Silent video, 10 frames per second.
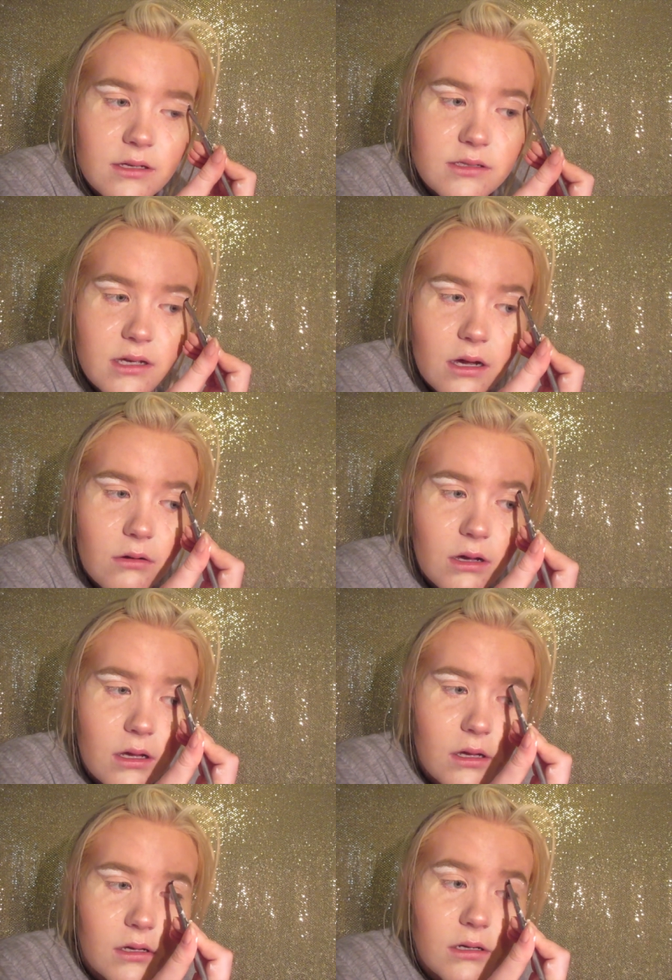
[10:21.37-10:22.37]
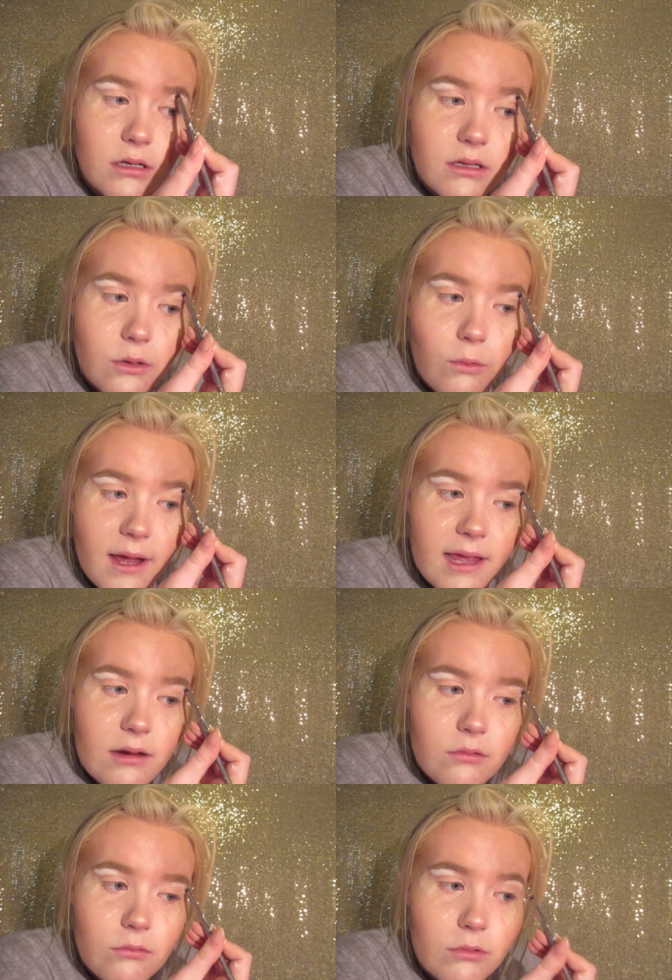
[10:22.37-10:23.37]
So the
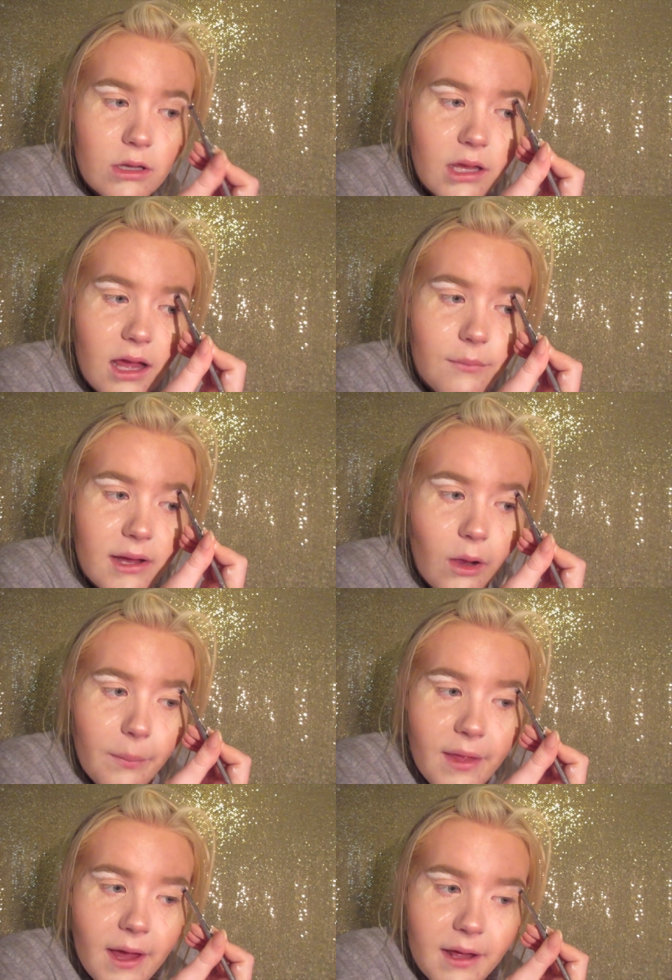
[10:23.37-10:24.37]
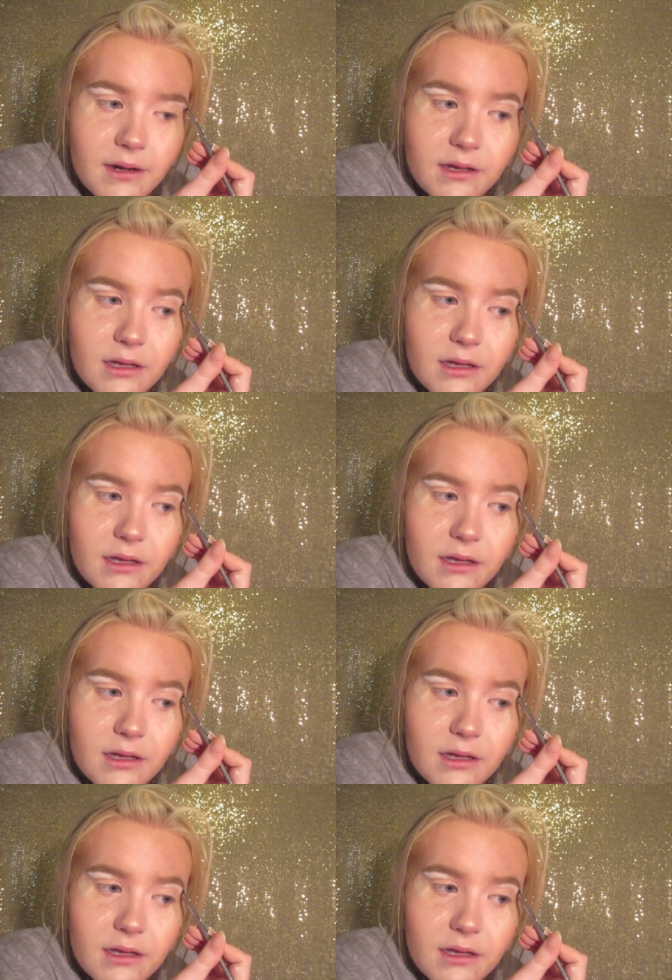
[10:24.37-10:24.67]
white will um help that